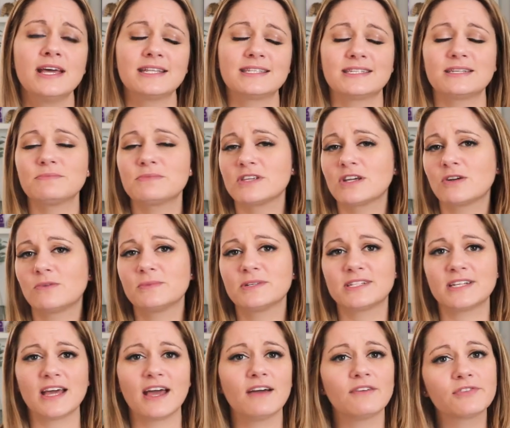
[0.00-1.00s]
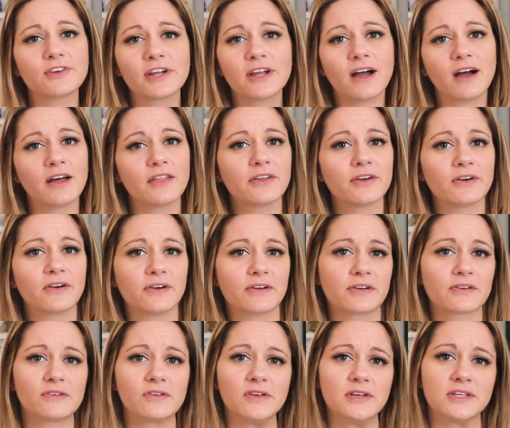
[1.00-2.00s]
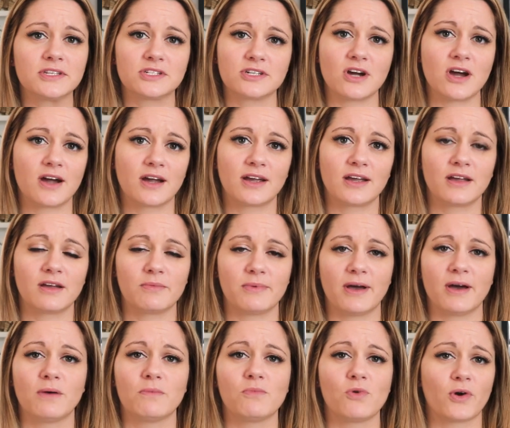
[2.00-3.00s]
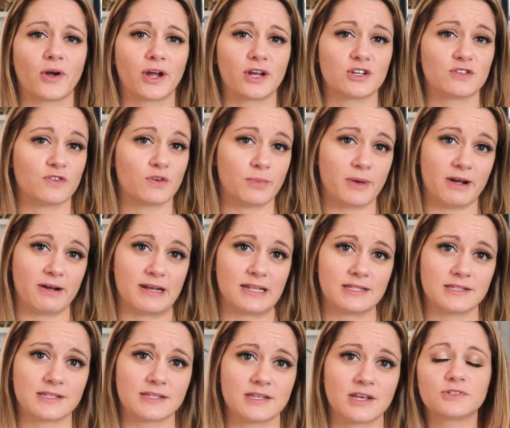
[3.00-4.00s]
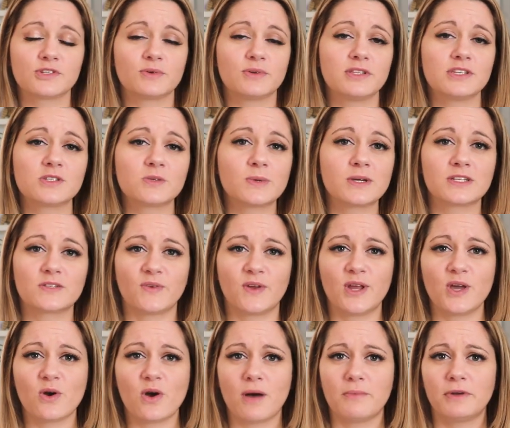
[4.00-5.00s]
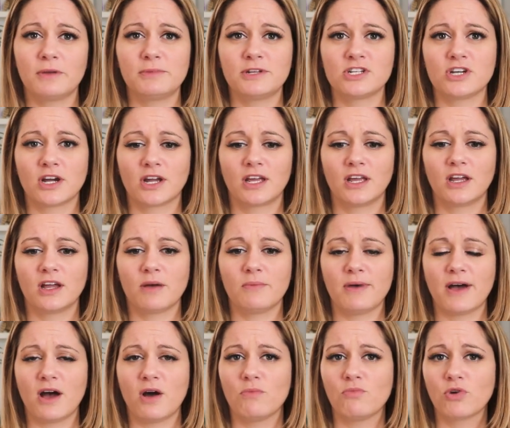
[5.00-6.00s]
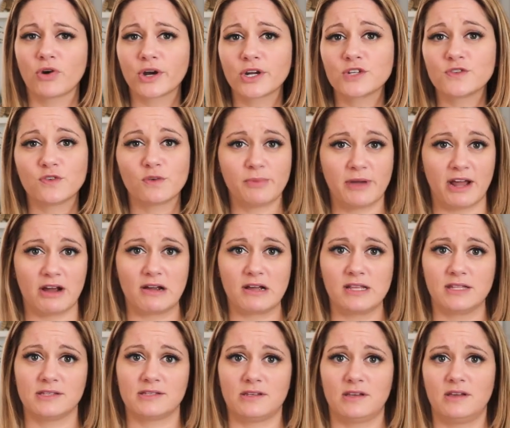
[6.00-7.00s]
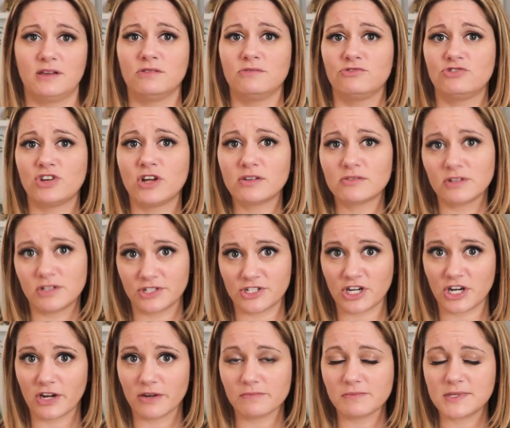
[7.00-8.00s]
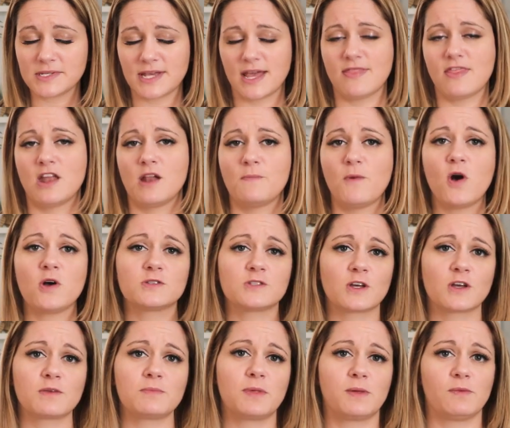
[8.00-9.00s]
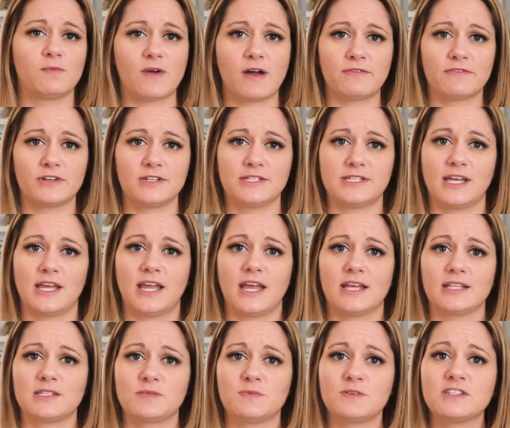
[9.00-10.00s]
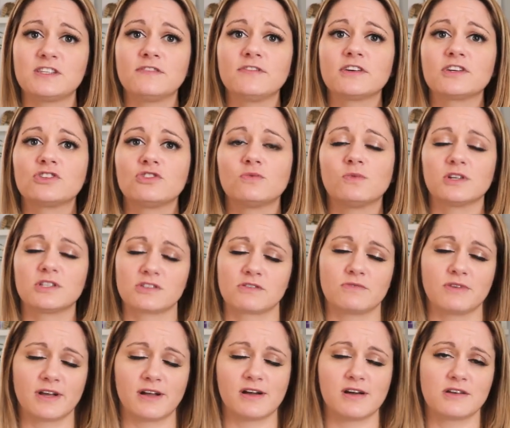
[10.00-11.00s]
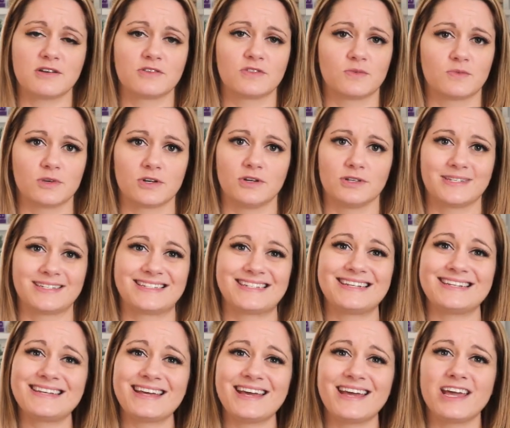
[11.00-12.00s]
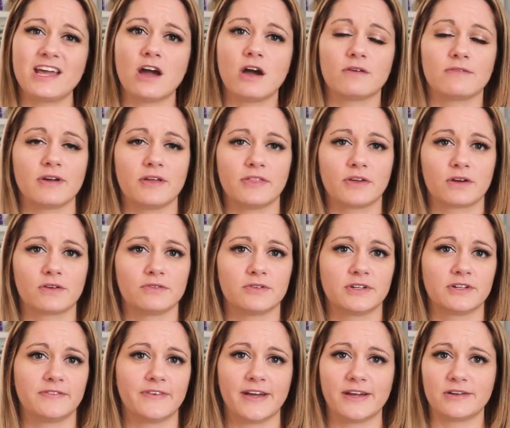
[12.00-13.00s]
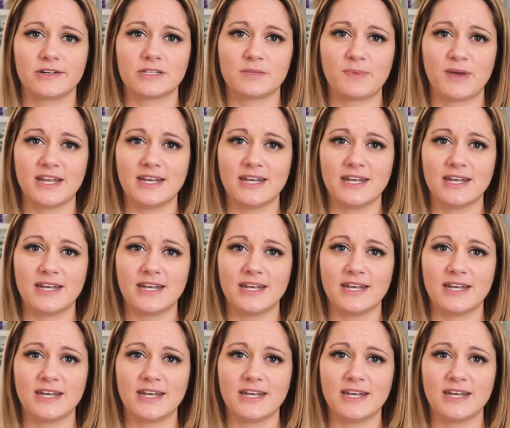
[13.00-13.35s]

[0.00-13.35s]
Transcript: It seems like almost every other article is talking about mortgage forbearance. So, in this week's video, I'm going to be talking about mortgage forbearance in general terms, and then I'm also going to be referencing it specific to what's going on in the world today around the coronavirus